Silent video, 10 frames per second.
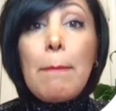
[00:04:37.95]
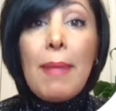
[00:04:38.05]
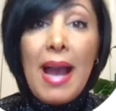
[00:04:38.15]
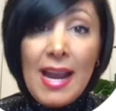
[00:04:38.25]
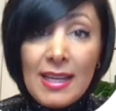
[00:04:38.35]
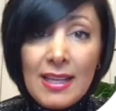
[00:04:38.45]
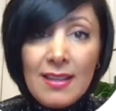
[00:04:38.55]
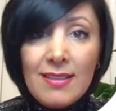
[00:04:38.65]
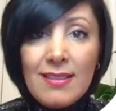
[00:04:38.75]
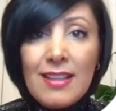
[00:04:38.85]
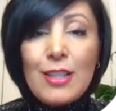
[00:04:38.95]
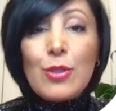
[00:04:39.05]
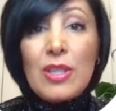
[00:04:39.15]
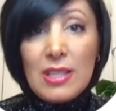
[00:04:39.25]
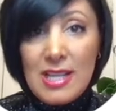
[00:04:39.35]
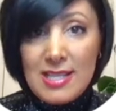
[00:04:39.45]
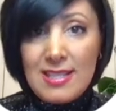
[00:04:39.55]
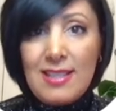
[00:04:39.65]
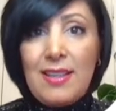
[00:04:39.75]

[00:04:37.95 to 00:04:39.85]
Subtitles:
back into the disk.